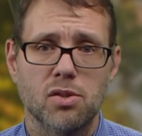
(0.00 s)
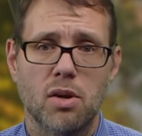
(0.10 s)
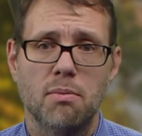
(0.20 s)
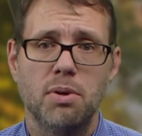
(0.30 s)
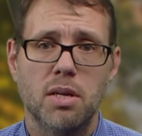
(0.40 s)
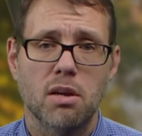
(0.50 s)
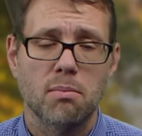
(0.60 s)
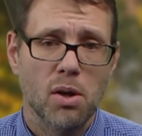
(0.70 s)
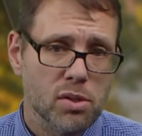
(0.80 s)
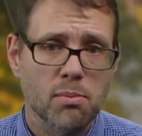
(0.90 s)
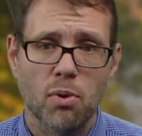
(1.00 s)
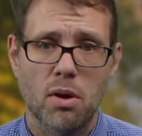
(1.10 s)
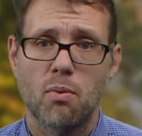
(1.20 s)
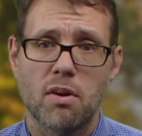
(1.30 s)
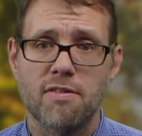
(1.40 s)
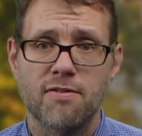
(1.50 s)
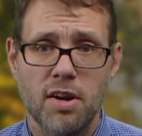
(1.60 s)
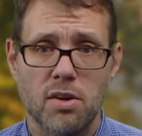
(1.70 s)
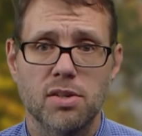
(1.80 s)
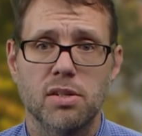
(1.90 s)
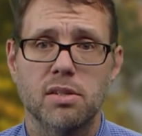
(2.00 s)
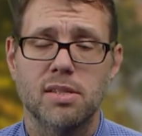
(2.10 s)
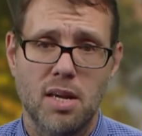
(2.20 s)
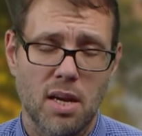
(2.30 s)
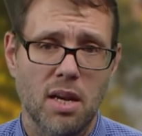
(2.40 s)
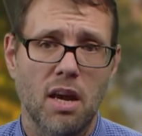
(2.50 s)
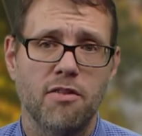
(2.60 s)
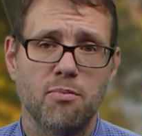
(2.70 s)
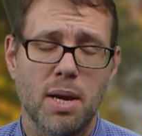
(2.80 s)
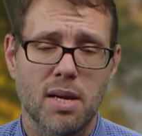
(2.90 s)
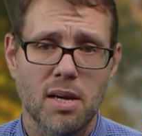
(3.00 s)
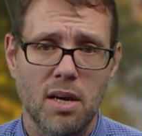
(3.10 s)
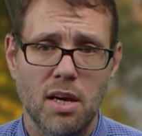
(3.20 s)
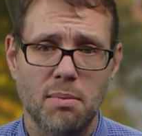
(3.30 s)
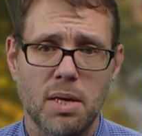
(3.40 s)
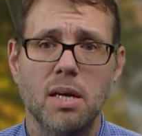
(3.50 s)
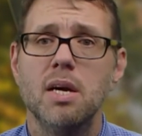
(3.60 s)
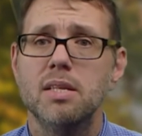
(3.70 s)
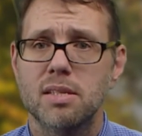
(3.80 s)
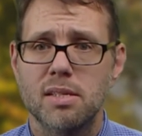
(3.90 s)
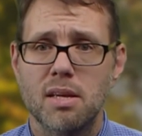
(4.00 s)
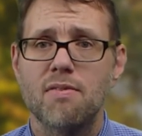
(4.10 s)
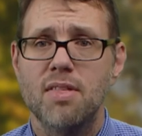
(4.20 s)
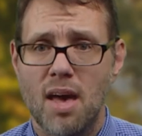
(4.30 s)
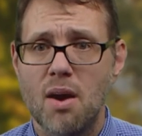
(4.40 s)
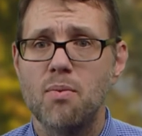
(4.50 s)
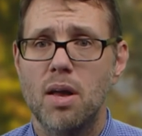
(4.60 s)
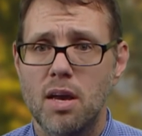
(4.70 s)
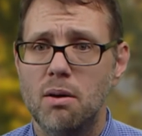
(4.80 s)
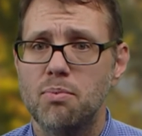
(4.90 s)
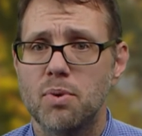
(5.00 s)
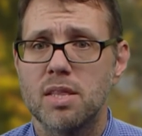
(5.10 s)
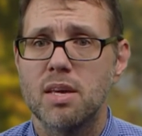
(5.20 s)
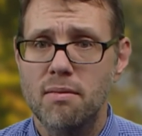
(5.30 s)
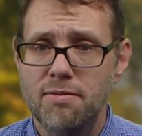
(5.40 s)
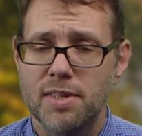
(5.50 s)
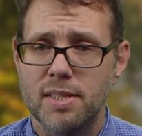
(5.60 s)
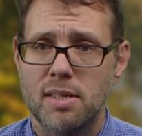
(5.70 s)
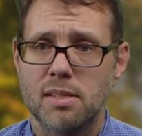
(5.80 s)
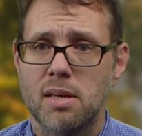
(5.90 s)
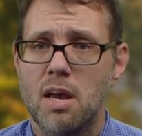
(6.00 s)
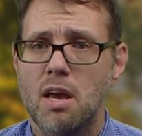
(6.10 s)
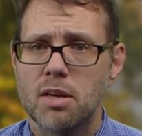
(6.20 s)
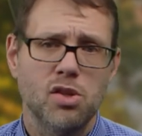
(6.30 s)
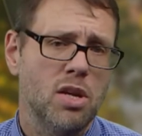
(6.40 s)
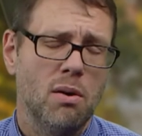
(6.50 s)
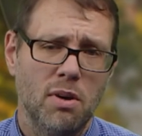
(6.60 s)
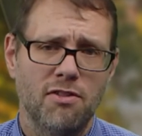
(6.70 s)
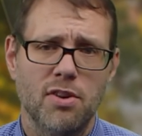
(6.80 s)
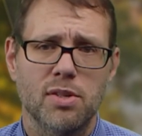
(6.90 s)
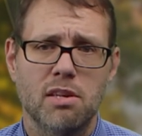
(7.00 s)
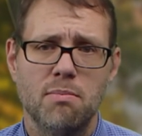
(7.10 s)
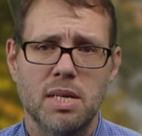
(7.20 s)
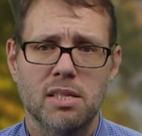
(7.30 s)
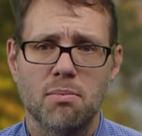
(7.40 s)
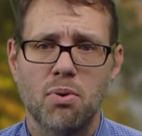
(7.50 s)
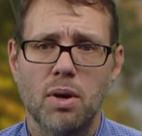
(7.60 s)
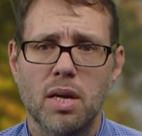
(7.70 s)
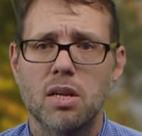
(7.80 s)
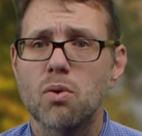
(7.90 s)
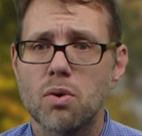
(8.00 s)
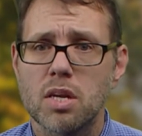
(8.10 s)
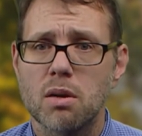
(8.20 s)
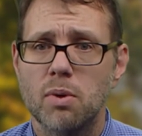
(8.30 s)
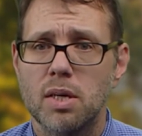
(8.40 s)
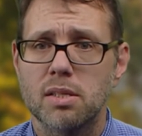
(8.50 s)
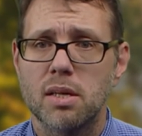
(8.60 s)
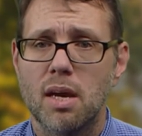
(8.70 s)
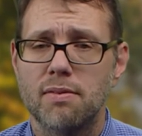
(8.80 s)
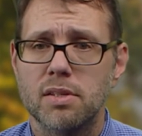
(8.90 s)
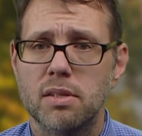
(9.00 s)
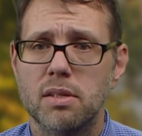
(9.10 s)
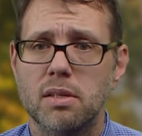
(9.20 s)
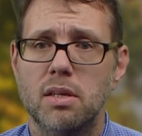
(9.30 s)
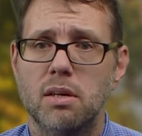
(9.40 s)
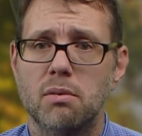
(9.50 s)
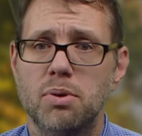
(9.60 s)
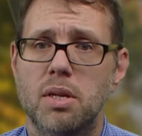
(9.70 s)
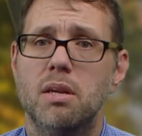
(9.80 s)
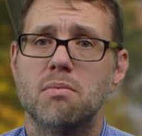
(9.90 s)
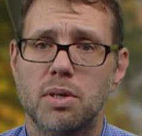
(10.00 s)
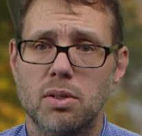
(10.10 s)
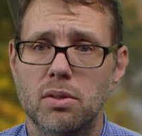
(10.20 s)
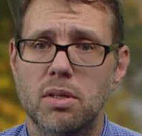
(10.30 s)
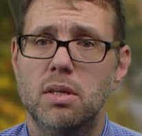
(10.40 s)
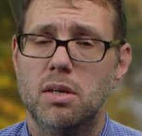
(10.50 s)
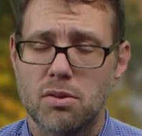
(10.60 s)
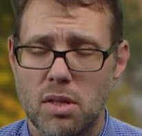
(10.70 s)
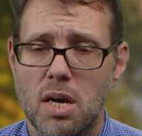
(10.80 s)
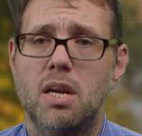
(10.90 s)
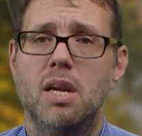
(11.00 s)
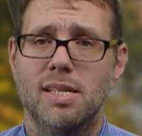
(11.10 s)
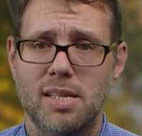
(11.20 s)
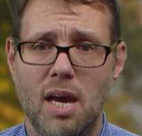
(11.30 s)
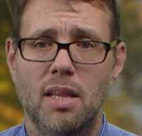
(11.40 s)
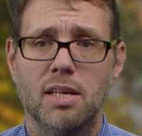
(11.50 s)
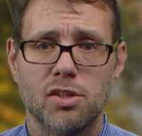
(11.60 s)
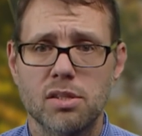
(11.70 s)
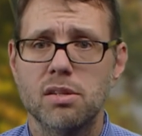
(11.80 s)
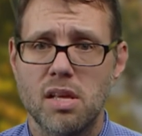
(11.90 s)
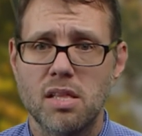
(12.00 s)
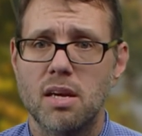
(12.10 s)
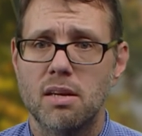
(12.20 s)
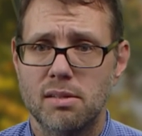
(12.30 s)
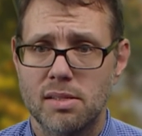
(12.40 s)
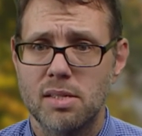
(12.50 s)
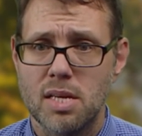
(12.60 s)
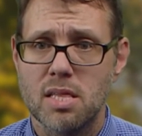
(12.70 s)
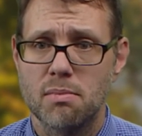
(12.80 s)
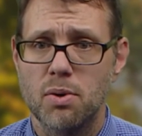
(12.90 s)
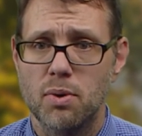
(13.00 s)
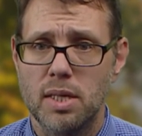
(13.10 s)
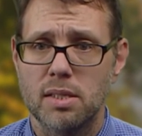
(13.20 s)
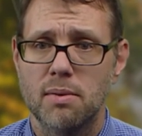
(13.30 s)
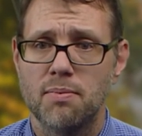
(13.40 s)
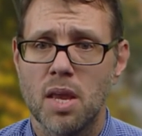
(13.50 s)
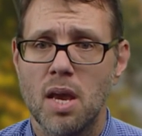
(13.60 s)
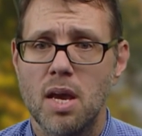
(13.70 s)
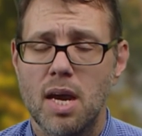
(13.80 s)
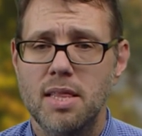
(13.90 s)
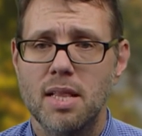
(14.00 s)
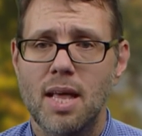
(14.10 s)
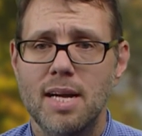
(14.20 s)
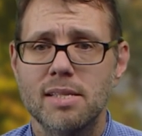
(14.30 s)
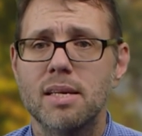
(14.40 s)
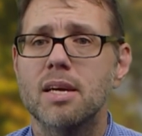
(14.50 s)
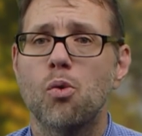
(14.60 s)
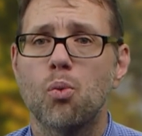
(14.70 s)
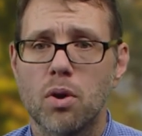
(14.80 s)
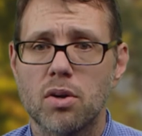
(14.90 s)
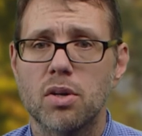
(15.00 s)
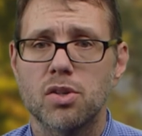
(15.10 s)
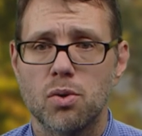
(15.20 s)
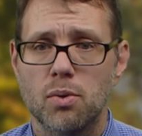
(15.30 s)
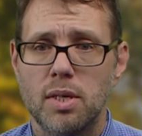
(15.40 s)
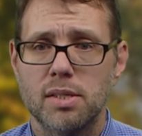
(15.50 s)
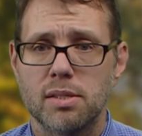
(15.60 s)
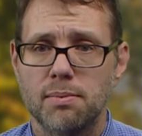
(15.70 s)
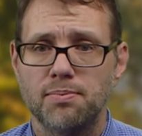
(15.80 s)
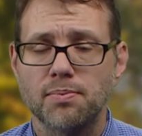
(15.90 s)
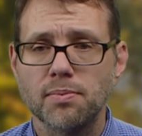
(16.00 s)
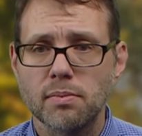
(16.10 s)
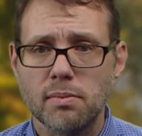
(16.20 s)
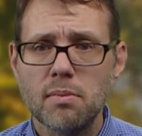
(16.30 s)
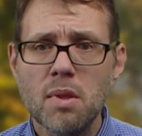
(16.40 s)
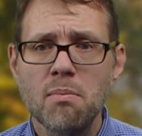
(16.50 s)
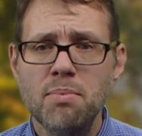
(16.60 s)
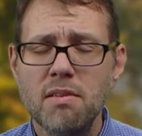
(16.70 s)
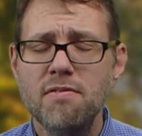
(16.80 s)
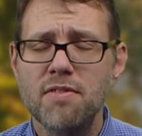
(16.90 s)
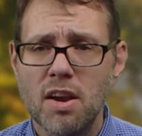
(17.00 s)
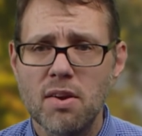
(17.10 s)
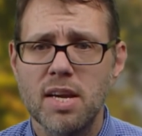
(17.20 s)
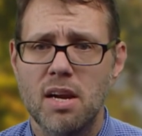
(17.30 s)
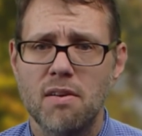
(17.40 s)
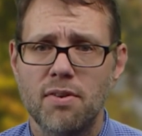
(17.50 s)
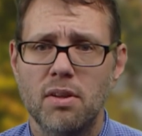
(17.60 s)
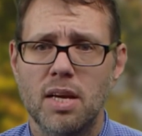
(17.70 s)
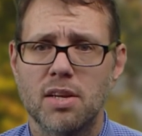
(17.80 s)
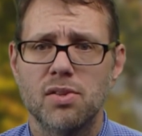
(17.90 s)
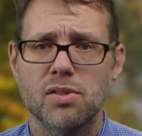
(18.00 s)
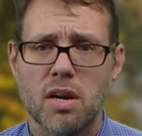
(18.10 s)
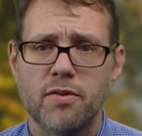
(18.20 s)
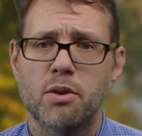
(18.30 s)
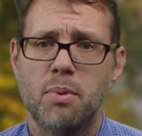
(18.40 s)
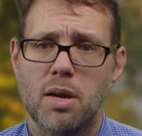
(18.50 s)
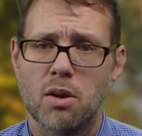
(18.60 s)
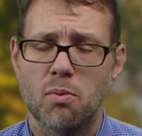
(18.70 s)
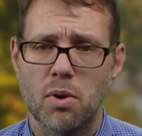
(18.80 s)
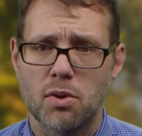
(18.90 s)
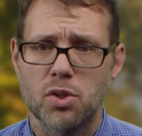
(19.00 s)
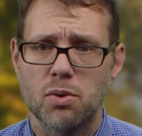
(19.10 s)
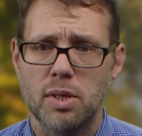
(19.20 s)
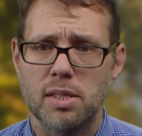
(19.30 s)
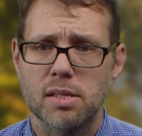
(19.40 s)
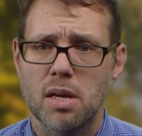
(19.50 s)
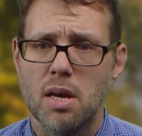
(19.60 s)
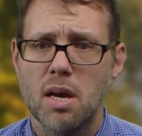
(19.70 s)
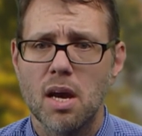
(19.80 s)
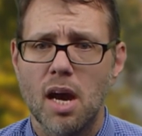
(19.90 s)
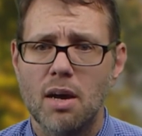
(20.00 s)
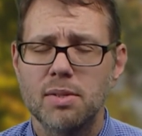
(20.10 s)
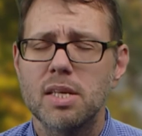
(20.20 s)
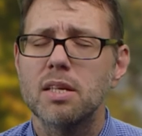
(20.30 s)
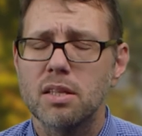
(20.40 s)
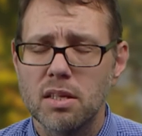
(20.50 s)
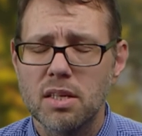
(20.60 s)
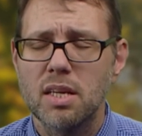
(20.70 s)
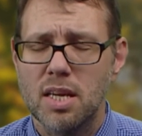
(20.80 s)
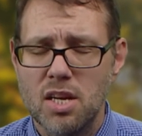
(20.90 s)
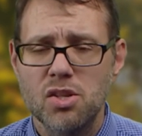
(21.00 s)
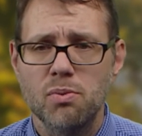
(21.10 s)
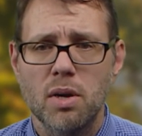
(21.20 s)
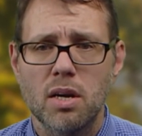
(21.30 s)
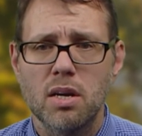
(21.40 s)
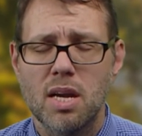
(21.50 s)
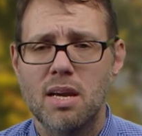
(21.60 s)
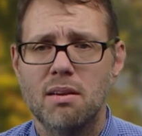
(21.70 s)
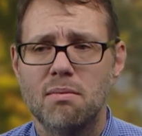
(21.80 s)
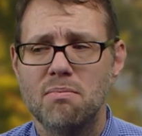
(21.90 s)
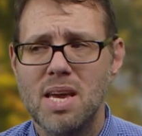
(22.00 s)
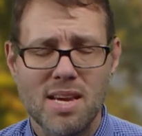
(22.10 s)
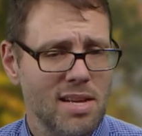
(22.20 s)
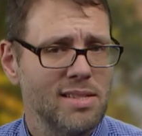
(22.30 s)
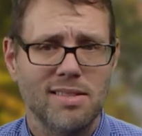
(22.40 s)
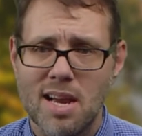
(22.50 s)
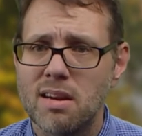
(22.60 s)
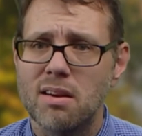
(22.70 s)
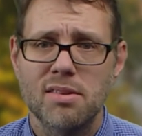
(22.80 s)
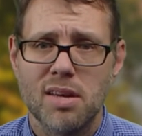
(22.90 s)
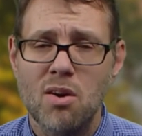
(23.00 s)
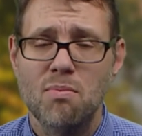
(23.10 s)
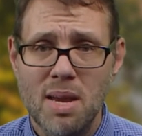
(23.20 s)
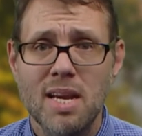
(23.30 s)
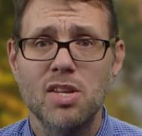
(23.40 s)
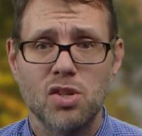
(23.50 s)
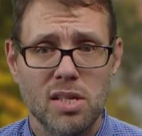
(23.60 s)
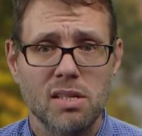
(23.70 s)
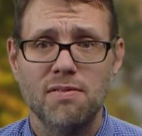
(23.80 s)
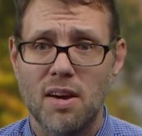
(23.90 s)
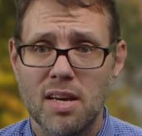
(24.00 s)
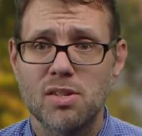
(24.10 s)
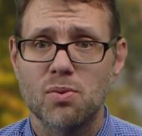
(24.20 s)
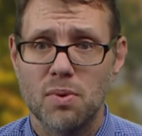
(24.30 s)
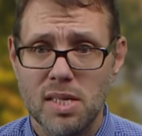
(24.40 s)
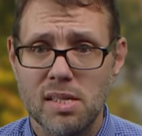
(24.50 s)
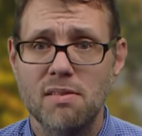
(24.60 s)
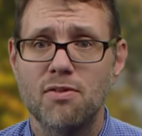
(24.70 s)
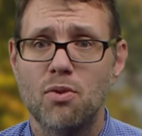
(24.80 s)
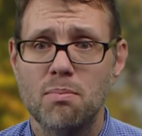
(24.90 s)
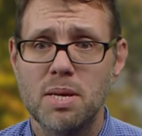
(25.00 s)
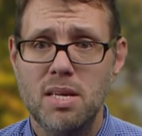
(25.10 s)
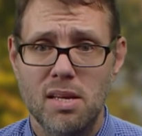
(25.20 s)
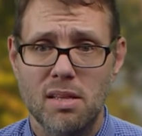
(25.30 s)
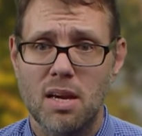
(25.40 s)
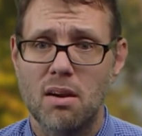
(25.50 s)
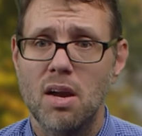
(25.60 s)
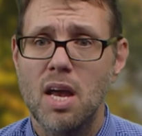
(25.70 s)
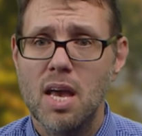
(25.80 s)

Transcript: Try putting your most important word first, setting it off by a comma to see if that will help with emphasis. Because you don't want folks to miss the point, nor do you want to have to, put it in bold and underline and italics just so that they see the point. And then lastly, word choice. Be very careful and conservative about your word choice. I would say look at each word and make it stand on its own. Make it justify its reason for being there.